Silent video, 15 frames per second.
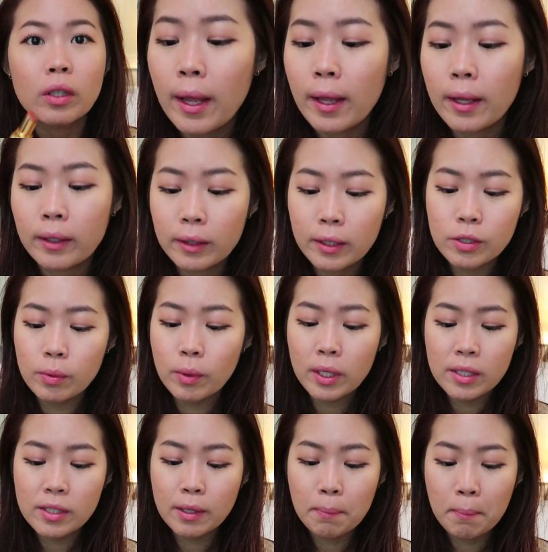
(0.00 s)
And this one
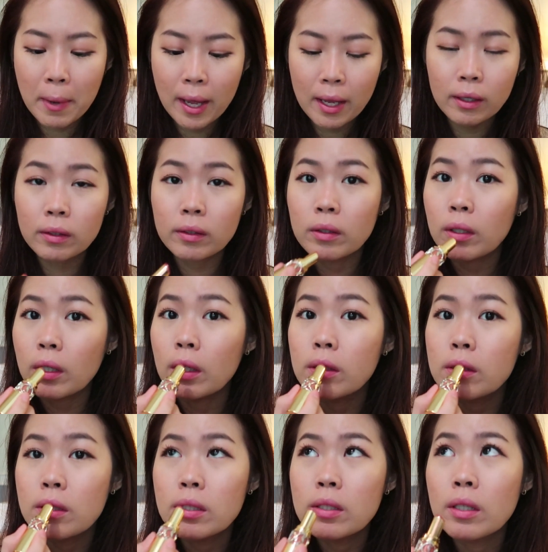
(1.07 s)
isn't matte,
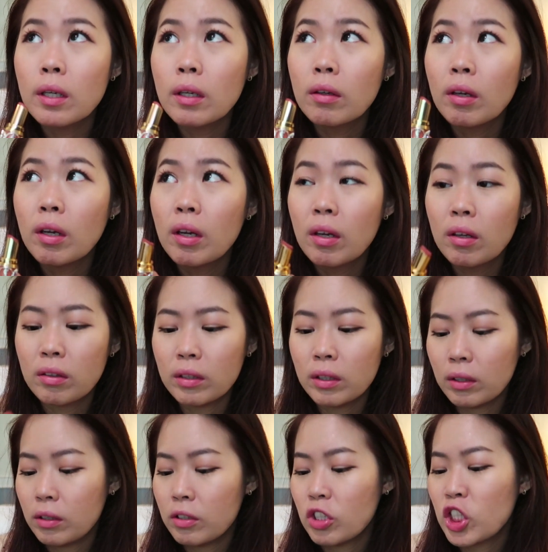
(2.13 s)
it's
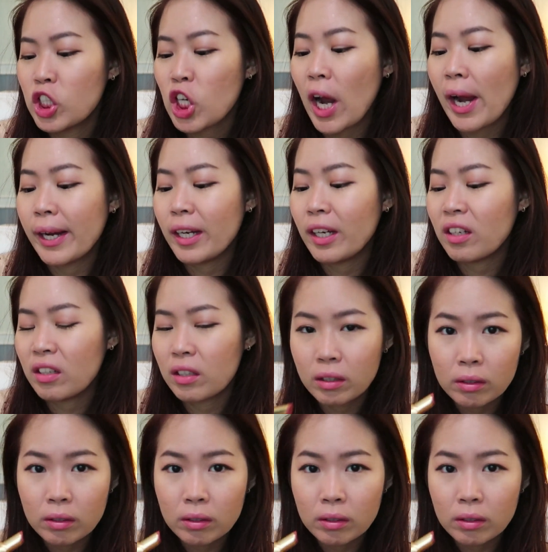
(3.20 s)
shine.